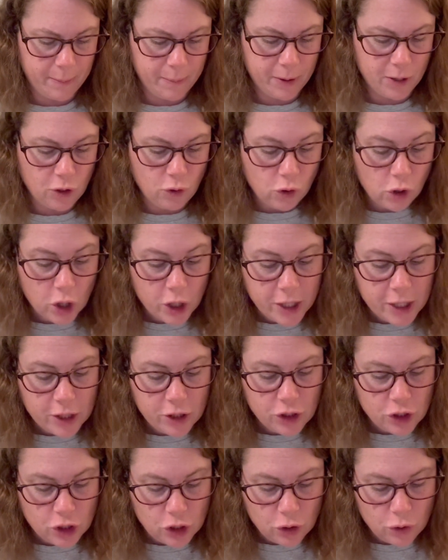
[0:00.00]
but you
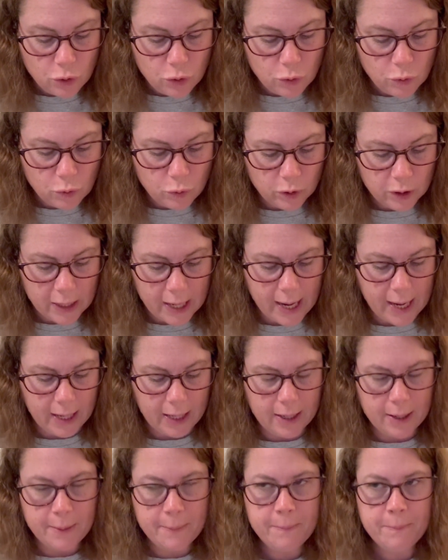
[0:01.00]
couldn't do like